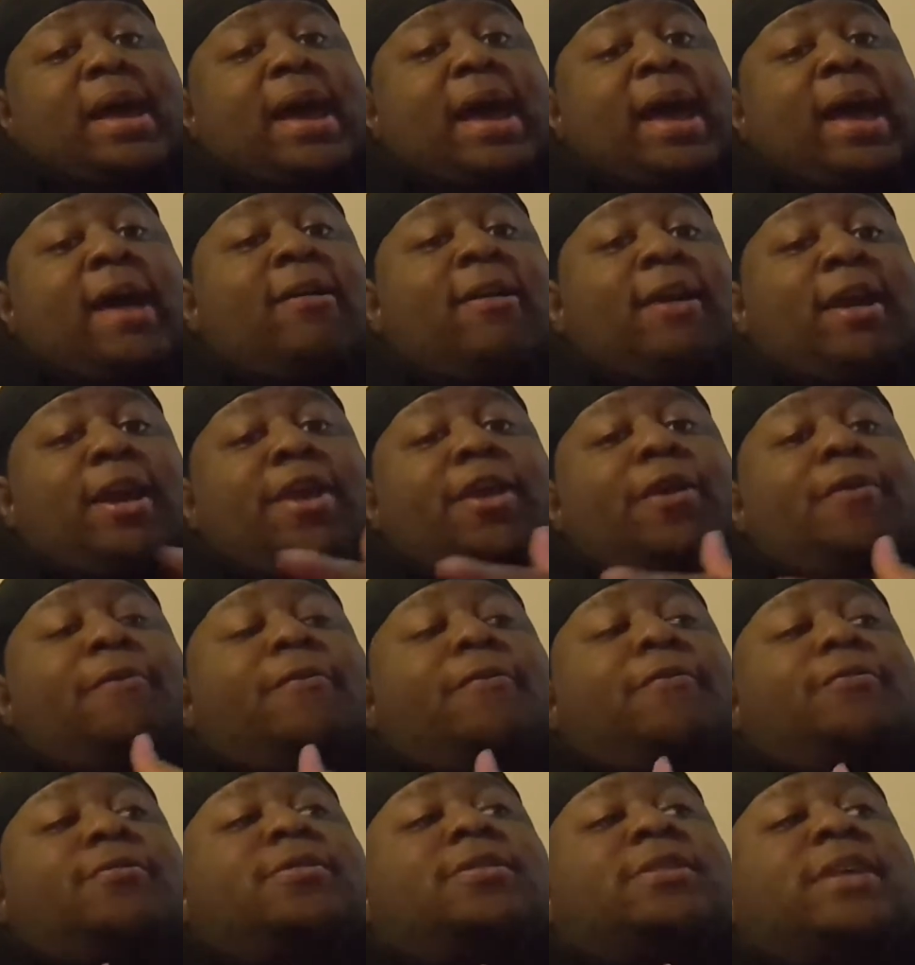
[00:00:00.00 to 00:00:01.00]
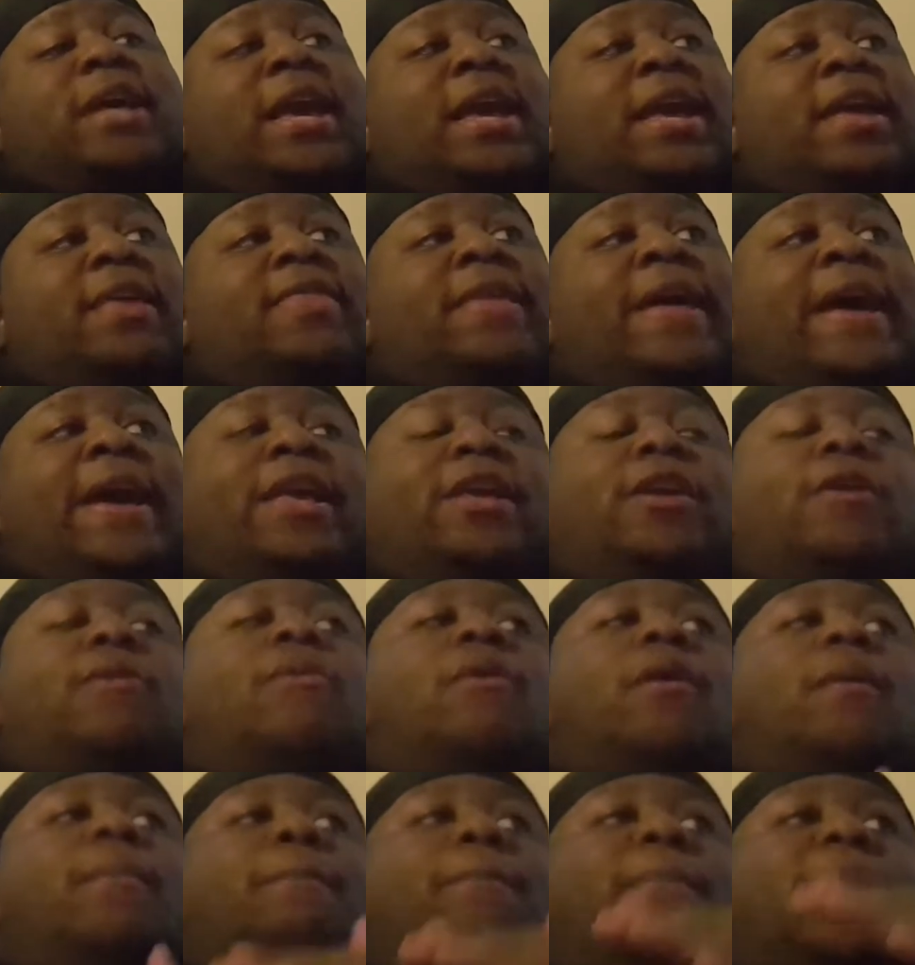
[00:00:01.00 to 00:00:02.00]
How can you say that
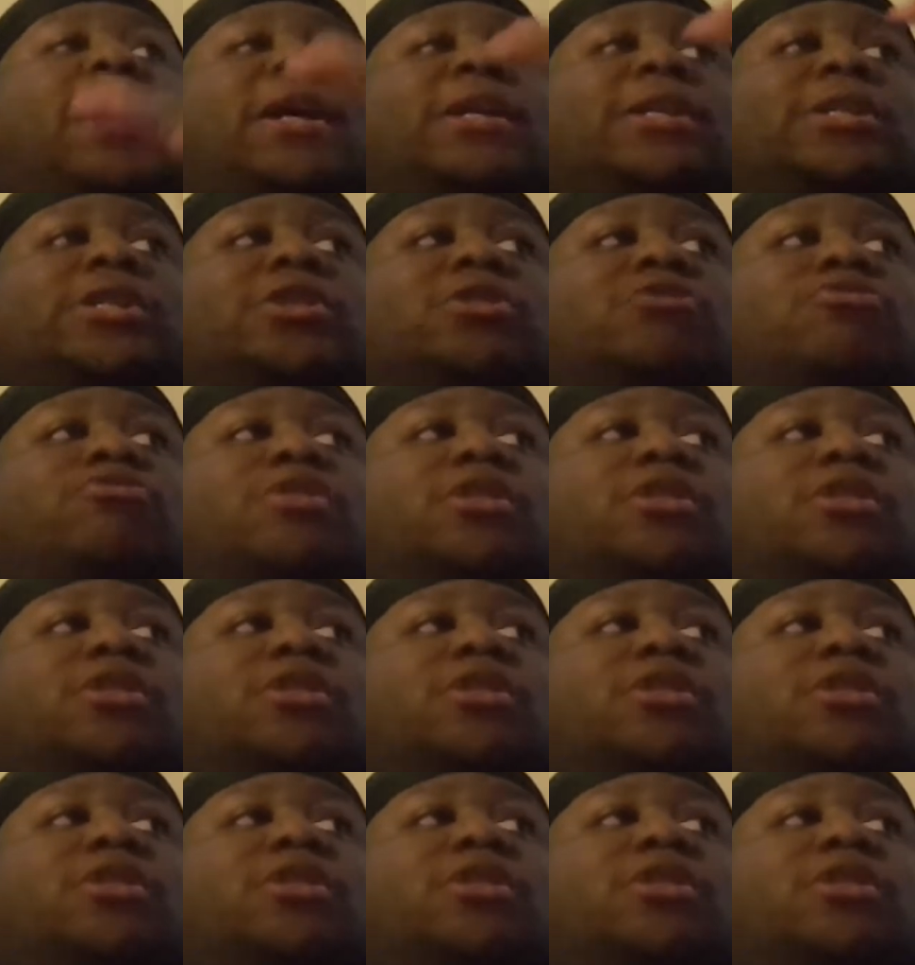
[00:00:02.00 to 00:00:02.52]
you want men to